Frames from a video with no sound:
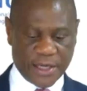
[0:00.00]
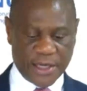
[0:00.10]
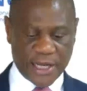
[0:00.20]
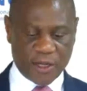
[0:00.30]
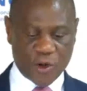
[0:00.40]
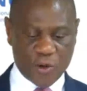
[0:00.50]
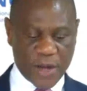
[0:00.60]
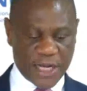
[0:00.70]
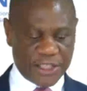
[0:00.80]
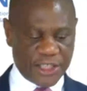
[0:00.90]
the
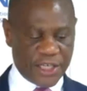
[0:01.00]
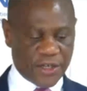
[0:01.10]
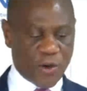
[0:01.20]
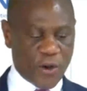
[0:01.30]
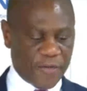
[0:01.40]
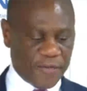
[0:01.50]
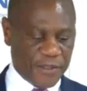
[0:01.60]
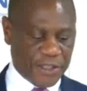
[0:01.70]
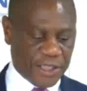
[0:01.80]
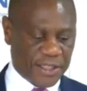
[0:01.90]
global Gini
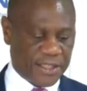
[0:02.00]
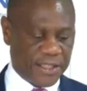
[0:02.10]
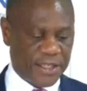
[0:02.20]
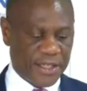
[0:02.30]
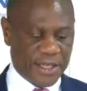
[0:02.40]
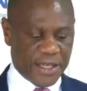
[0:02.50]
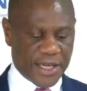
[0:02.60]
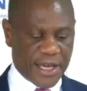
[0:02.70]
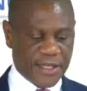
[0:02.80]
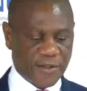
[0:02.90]
coefficient
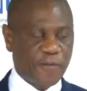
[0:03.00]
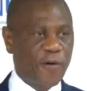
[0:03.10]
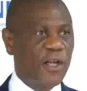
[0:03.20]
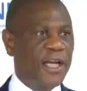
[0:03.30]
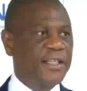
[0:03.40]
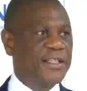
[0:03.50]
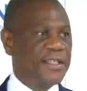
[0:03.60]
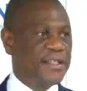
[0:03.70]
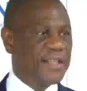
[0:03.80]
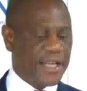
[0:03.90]
has fallen
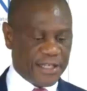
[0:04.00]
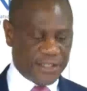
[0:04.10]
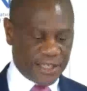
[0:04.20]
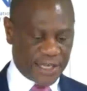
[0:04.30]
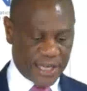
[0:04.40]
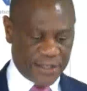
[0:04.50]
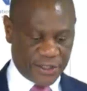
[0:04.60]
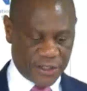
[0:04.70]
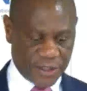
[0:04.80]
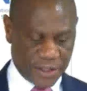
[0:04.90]
since
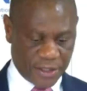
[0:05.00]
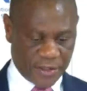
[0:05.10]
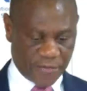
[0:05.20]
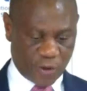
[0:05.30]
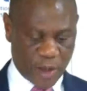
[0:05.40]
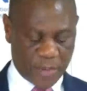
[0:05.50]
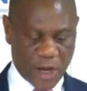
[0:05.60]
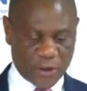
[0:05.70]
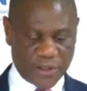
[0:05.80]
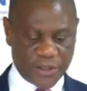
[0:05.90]
1990, from
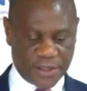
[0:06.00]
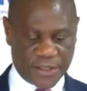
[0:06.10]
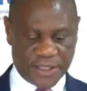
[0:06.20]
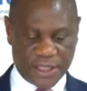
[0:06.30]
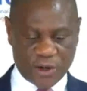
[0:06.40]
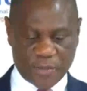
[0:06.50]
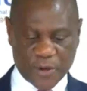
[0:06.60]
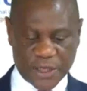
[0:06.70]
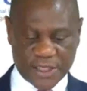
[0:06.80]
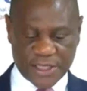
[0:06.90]
about
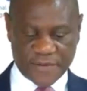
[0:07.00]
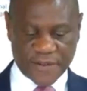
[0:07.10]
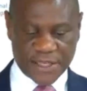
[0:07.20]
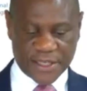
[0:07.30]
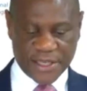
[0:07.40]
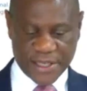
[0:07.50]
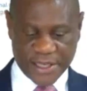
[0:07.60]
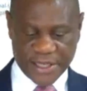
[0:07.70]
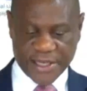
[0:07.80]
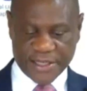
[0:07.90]
0.70
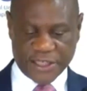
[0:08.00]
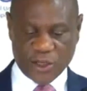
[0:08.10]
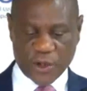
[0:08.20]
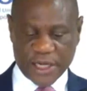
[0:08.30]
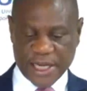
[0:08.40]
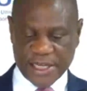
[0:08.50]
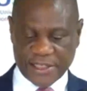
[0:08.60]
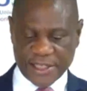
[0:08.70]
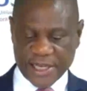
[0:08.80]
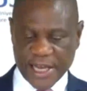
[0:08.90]
in
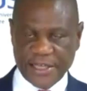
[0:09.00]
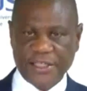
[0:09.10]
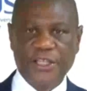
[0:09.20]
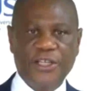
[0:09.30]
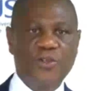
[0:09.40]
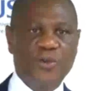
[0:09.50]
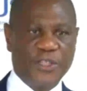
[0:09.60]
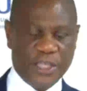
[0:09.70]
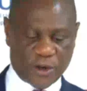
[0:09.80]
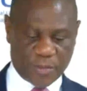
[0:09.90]
1990 to
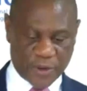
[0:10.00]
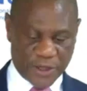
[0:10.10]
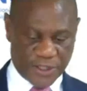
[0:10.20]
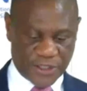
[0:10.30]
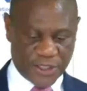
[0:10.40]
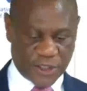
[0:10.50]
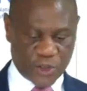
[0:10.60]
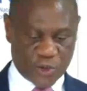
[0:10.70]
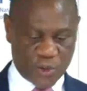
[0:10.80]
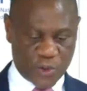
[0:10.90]

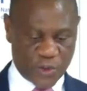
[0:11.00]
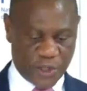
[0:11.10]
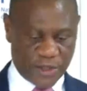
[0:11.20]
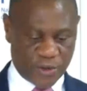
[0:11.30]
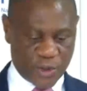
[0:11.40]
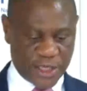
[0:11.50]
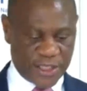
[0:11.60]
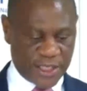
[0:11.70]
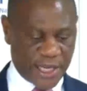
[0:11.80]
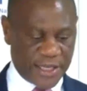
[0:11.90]
0.62 in
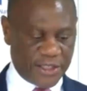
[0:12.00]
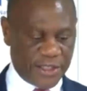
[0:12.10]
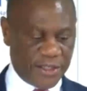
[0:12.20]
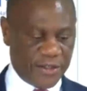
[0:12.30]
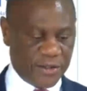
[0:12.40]
2019,